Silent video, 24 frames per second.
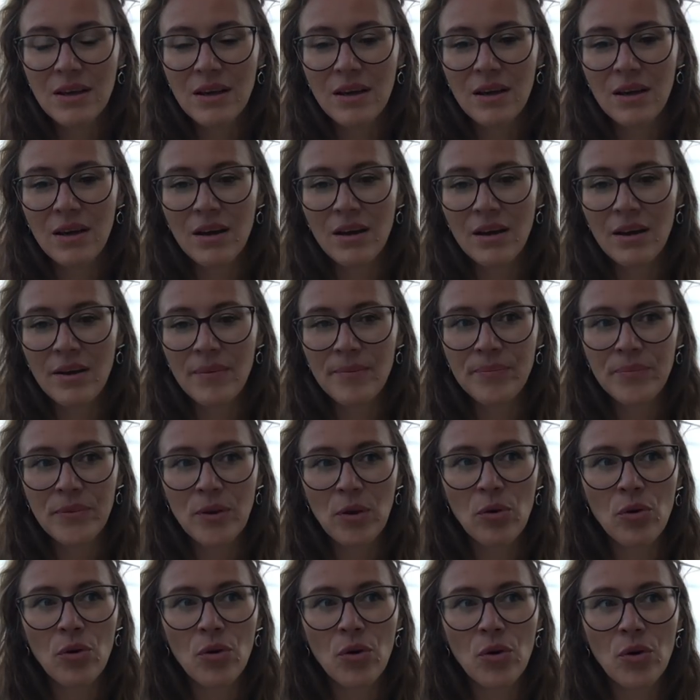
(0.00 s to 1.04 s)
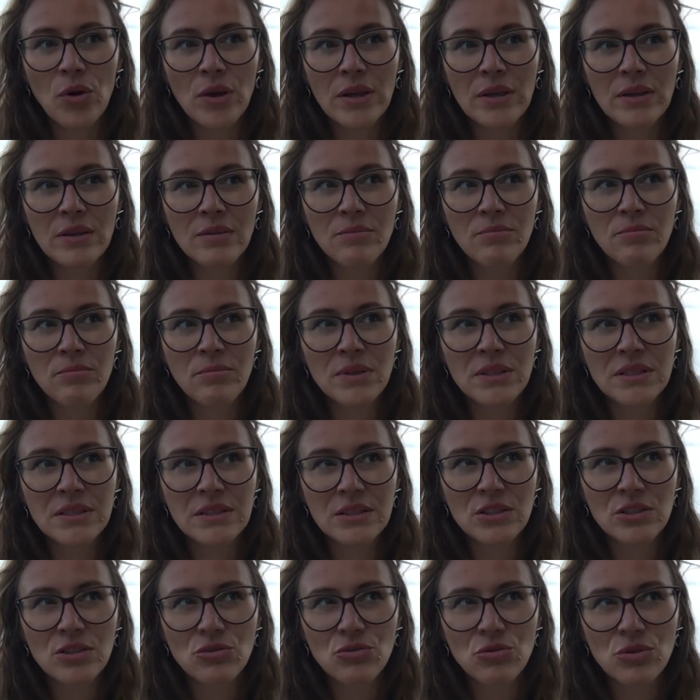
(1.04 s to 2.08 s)
or in
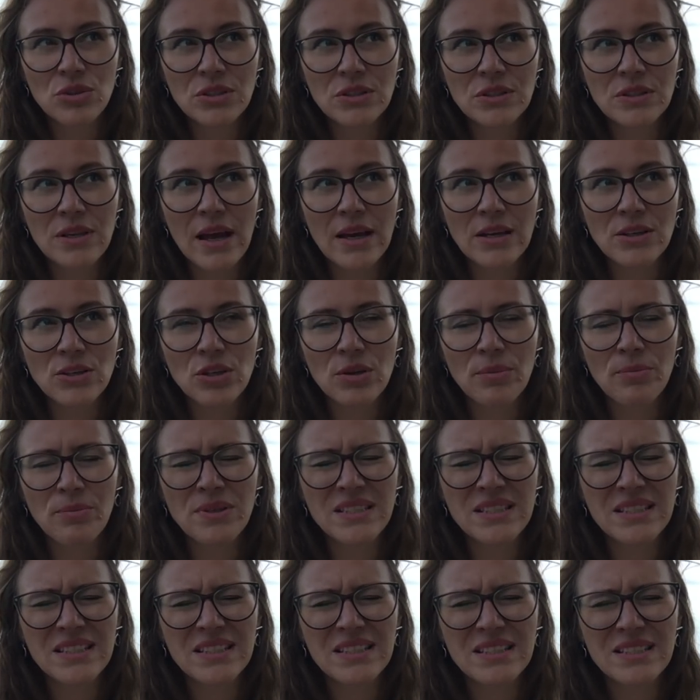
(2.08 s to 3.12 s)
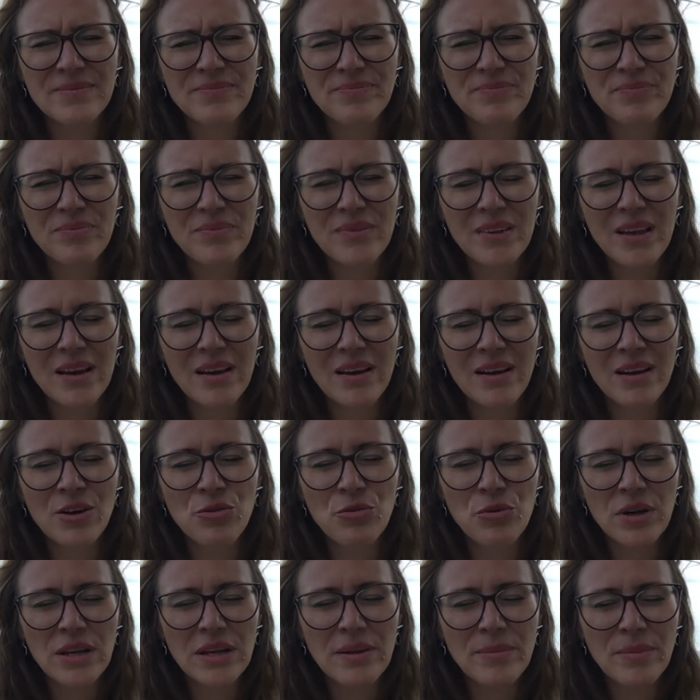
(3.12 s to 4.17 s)
business transaction, business
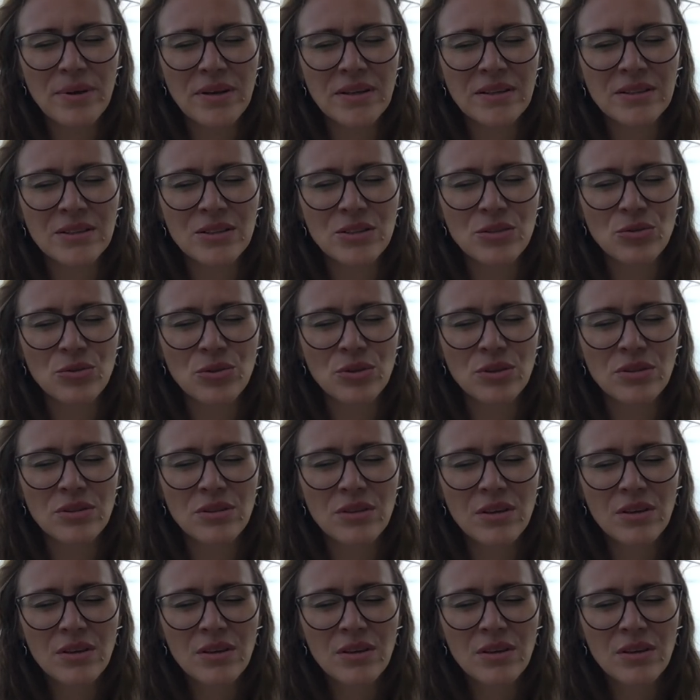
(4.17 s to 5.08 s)
agreements or in